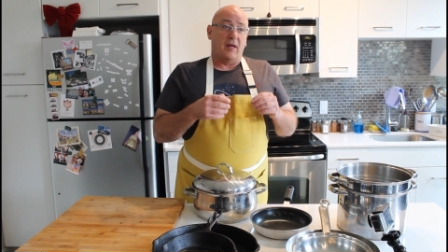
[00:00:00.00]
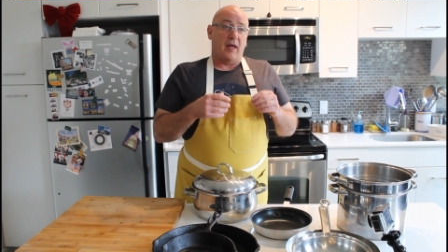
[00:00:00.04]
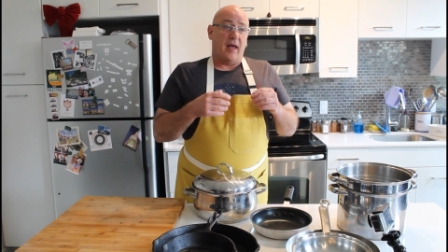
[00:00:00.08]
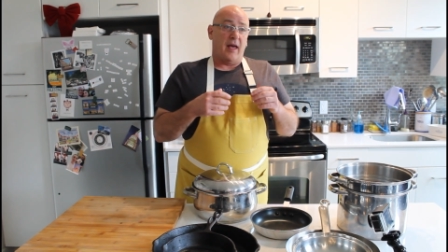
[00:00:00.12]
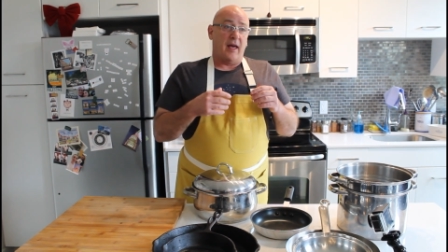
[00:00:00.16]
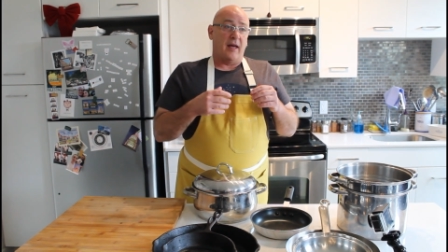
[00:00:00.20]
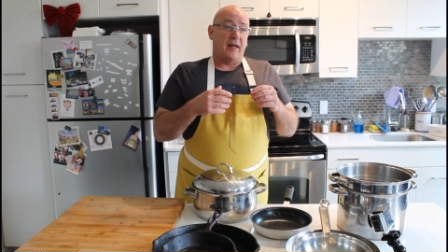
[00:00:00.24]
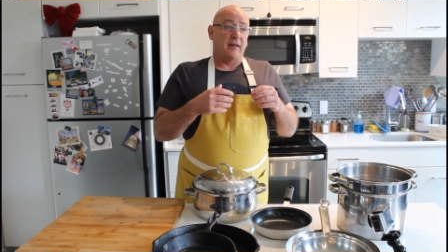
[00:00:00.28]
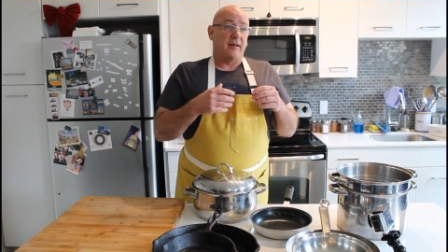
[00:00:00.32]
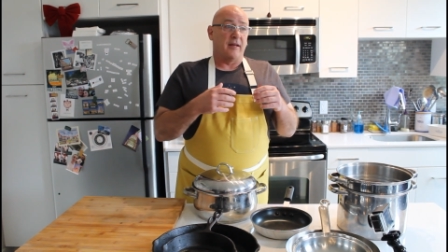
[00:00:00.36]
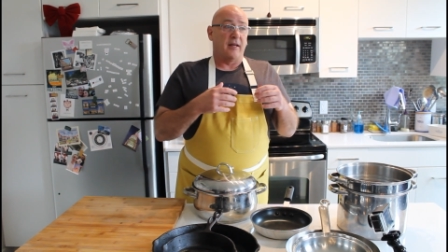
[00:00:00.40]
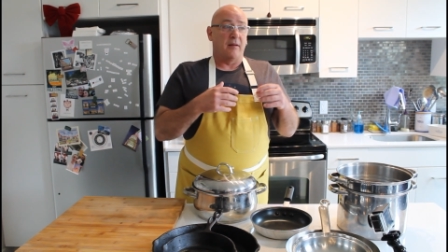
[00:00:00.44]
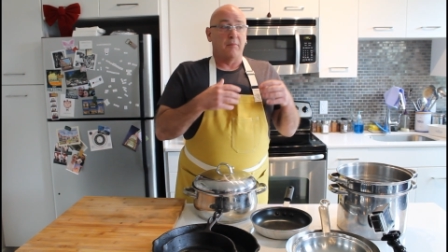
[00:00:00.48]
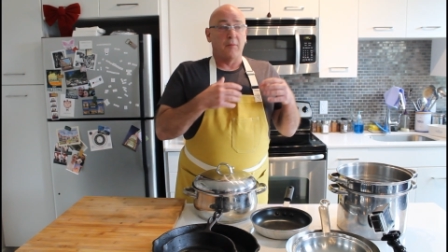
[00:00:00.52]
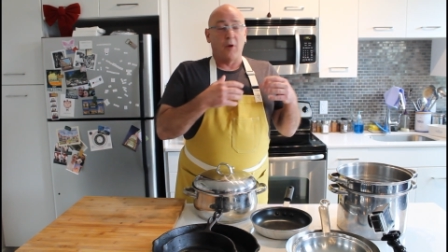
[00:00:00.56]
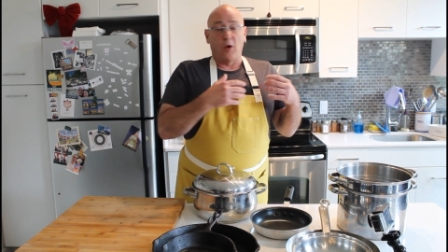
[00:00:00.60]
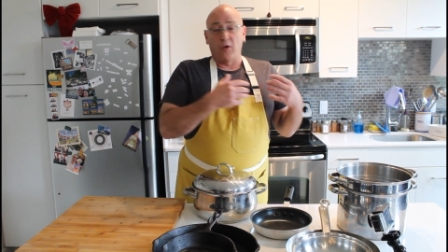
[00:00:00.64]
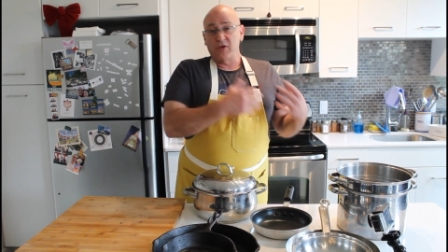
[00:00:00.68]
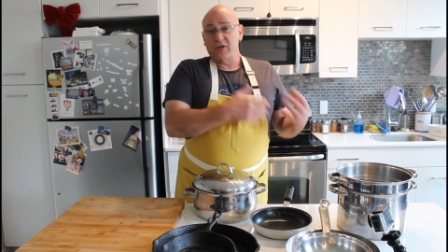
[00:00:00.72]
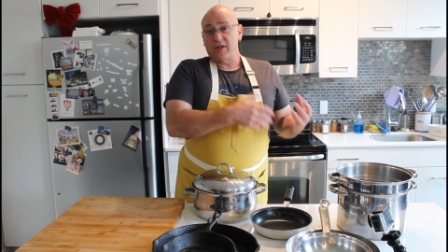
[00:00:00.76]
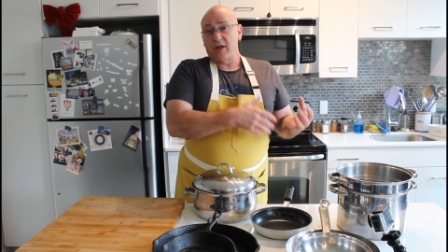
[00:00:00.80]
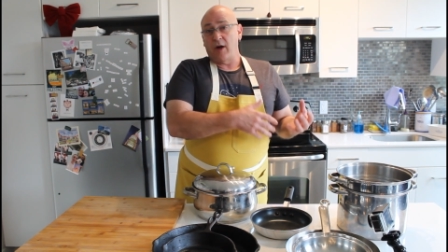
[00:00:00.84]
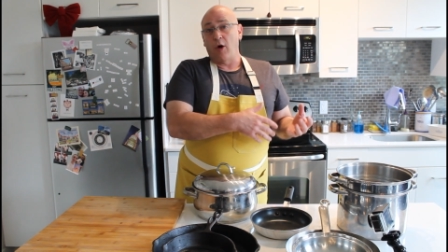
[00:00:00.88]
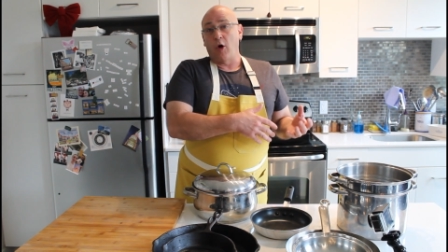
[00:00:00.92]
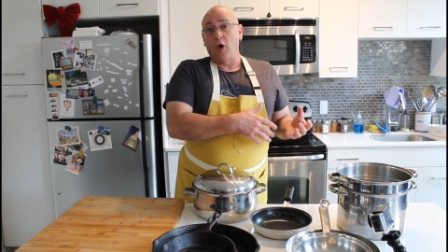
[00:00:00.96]
and in
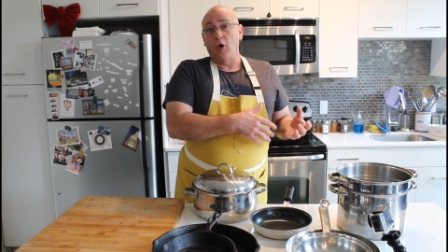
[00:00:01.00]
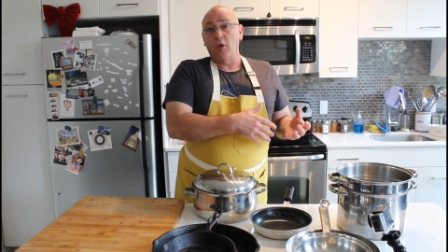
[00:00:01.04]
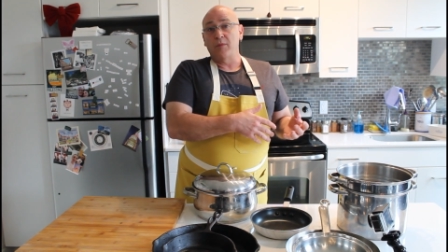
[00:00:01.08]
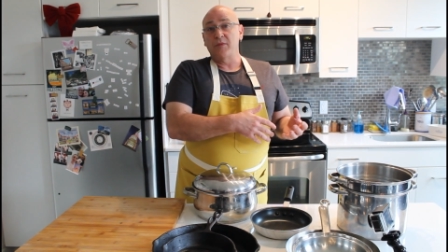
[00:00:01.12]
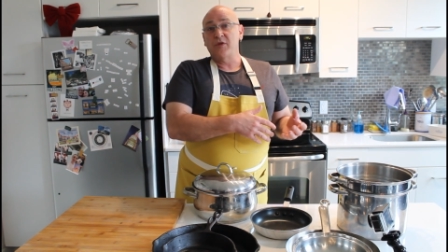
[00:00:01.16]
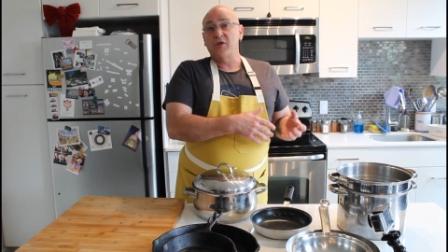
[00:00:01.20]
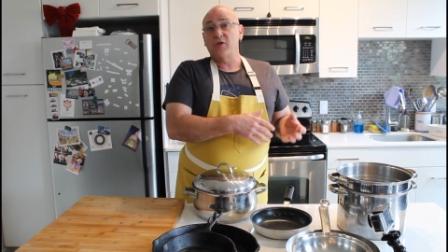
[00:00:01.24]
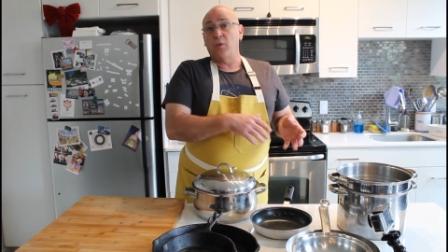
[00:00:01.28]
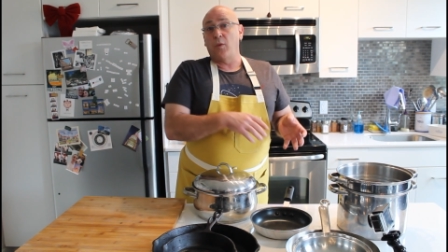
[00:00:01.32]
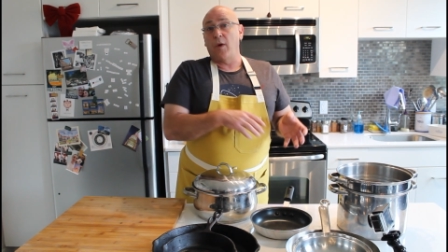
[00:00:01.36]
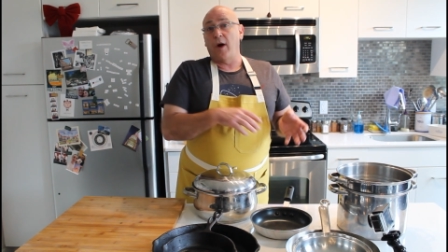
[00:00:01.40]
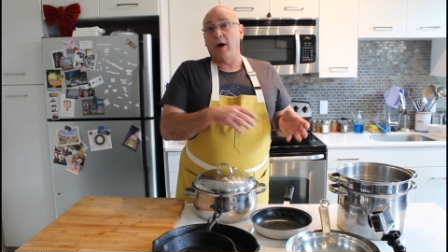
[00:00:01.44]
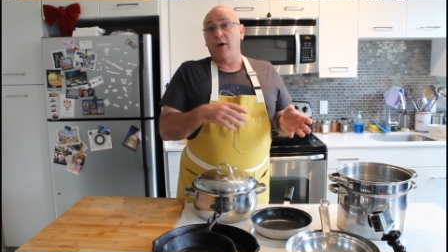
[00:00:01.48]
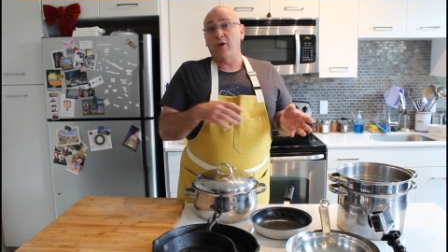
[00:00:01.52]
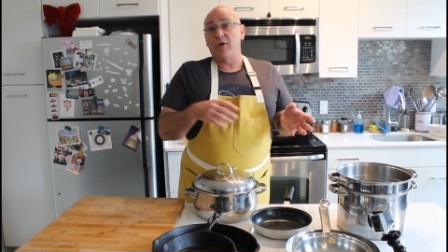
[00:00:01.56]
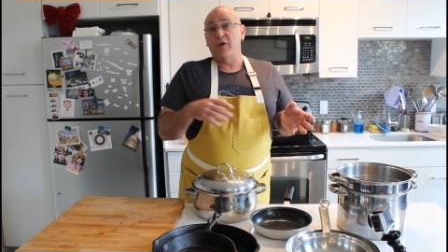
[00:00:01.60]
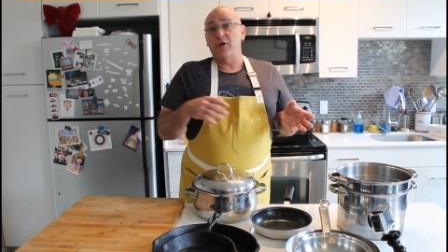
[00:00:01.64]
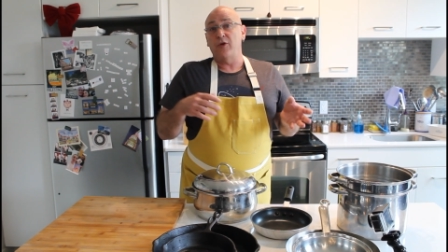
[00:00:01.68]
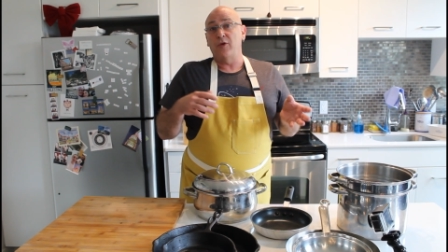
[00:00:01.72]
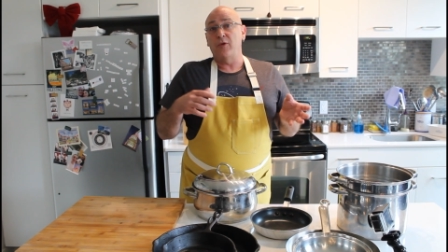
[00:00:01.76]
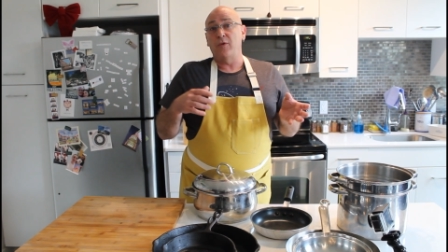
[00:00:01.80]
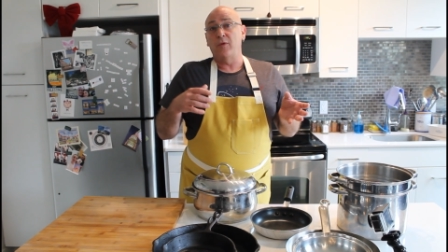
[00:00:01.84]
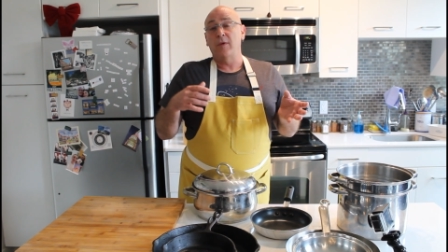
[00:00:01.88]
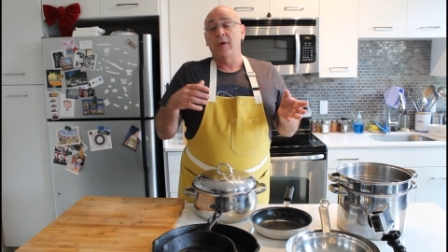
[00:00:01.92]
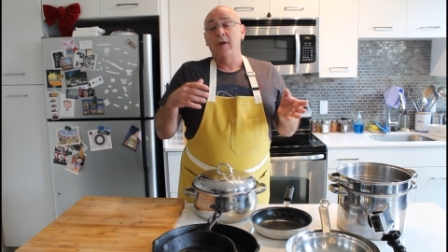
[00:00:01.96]
most homes where
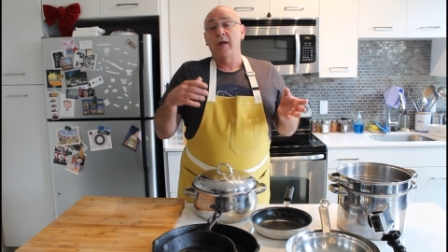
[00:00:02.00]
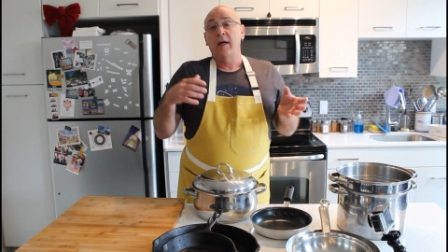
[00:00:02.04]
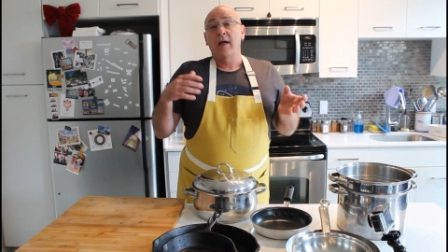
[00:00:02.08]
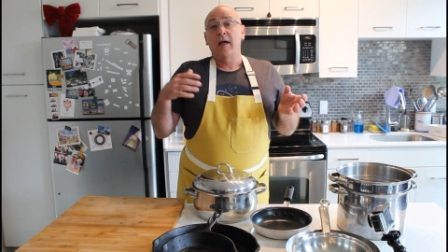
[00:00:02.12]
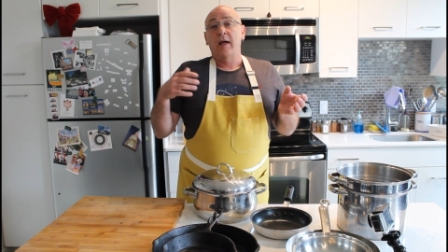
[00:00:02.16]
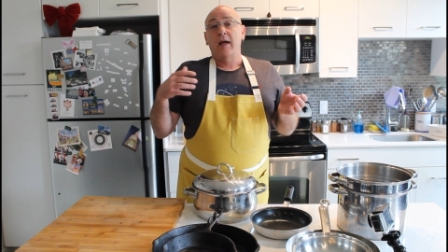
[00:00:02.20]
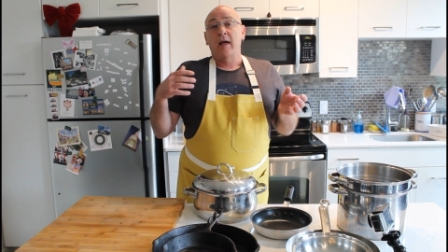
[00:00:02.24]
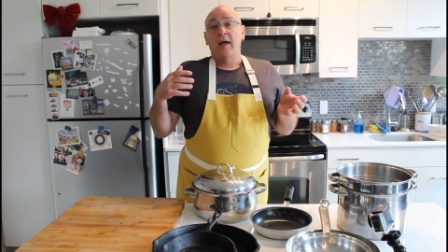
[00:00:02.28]
you